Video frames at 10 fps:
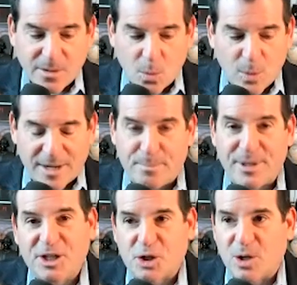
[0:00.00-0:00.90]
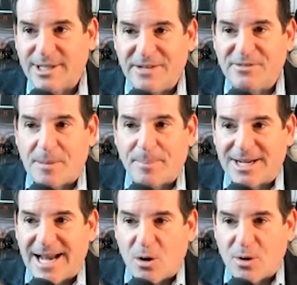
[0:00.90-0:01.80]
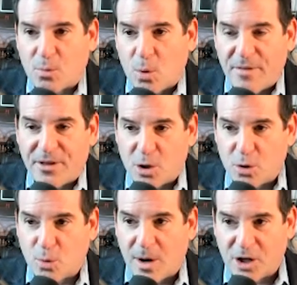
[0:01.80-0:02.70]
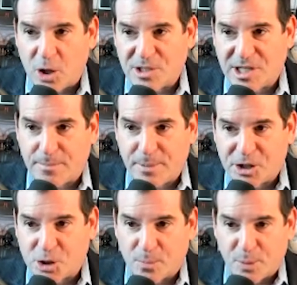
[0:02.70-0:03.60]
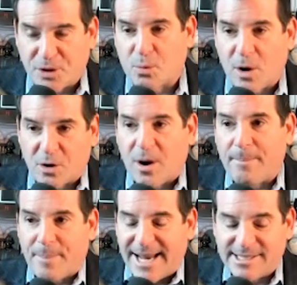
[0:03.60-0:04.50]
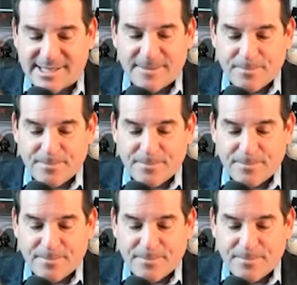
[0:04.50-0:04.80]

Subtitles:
When a pitcher gives up an inherited run, the earned run goes to the pitcher who put the runner on base.